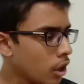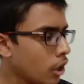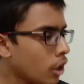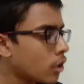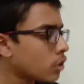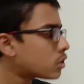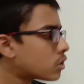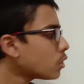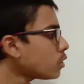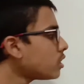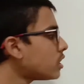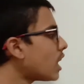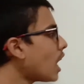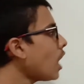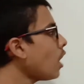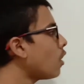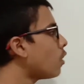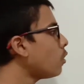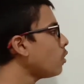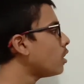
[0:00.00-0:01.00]
So
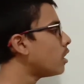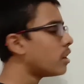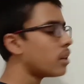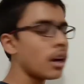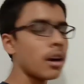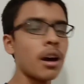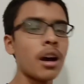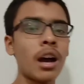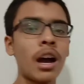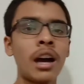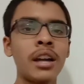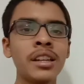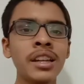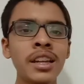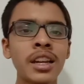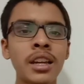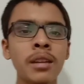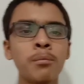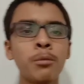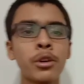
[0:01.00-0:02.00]
now, Anil
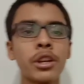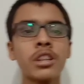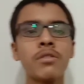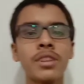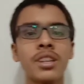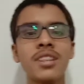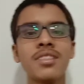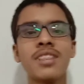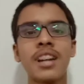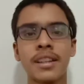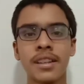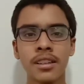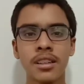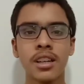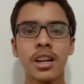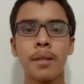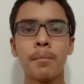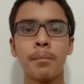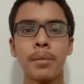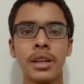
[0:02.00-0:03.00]
and Mukesh, when they started the
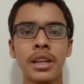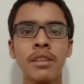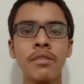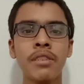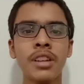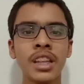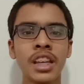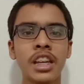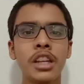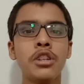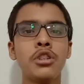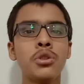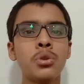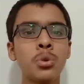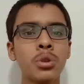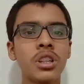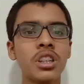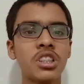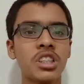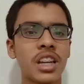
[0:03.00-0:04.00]
company, when they
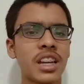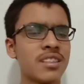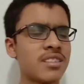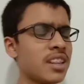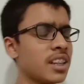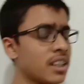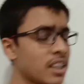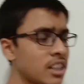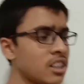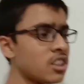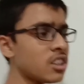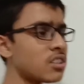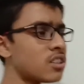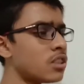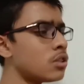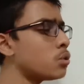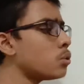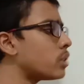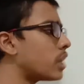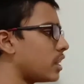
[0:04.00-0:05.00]
issued the shares, they didn't just
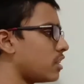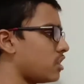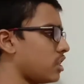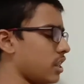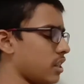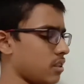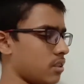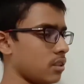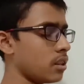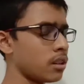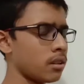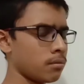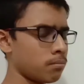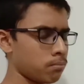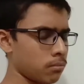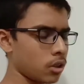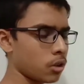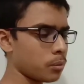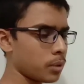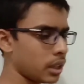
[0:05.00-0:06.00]
issue 10 shares.
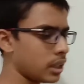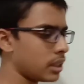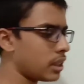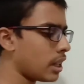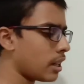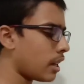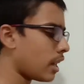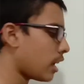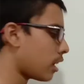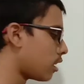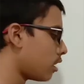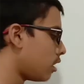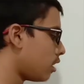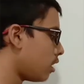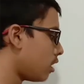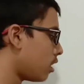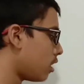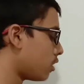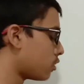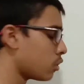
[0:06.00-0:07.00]
10 lakh.
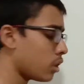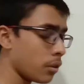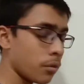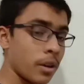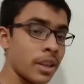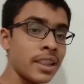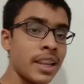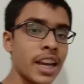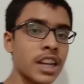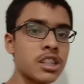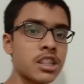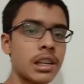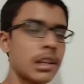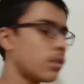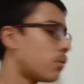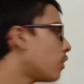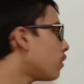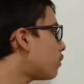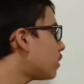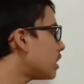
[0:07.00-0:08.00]
1 lakh shares.
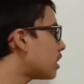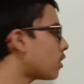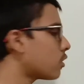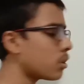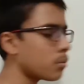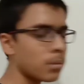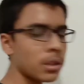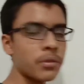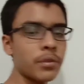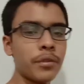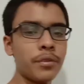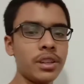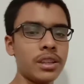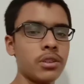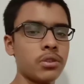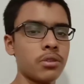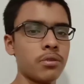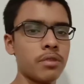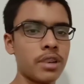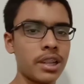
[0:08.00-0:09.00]
50,000 plus
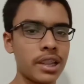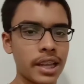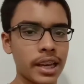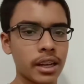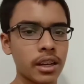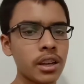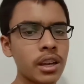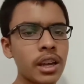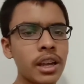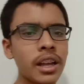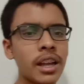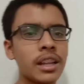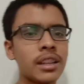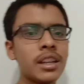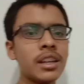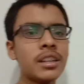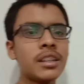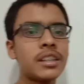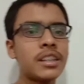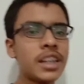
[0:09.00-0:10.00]
50,000, 1 lakh.
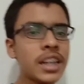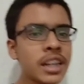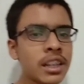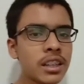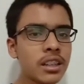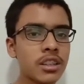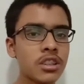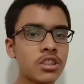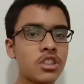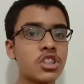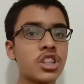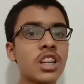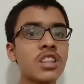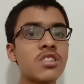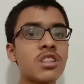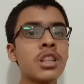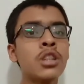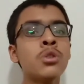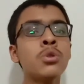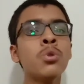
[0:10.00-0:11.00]
They did
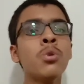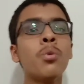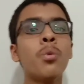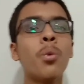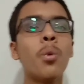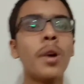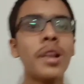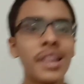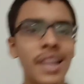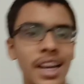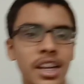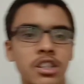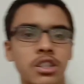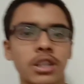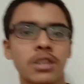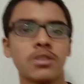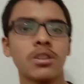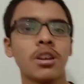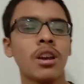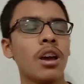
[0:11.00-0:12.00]
just issue 1 lakh
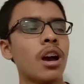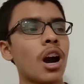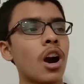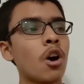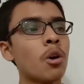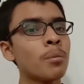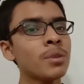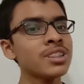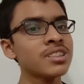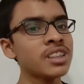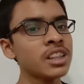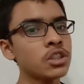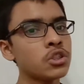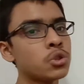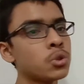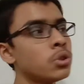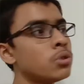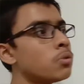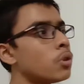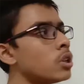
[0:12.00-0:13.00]
shares. How much they
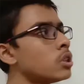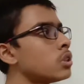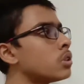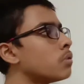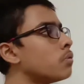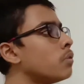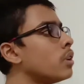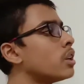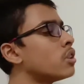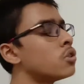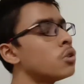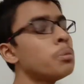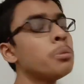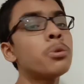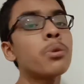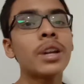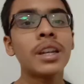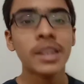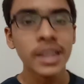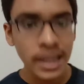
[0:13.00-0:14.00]
issued was, we'll assume
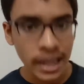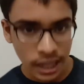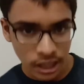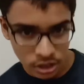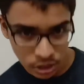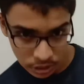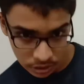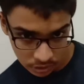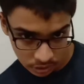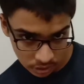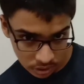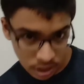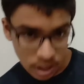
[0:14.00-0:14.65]
20 lakh shares.